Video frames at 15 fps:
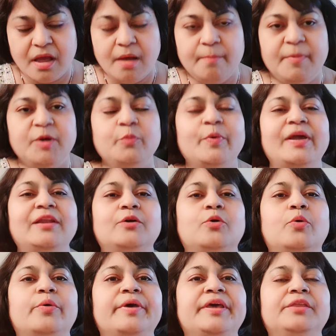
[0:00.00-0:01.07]
But while
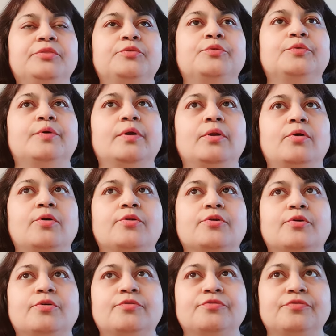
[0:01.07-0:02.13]
going through a lot
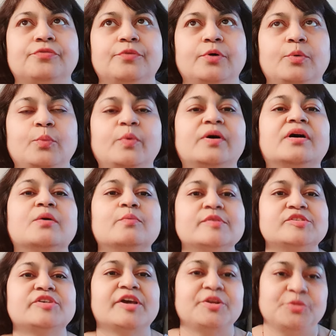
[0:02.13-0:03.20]
of work
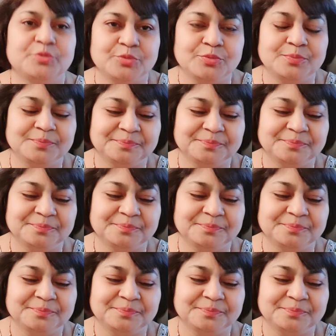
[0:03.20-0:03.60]
which I do,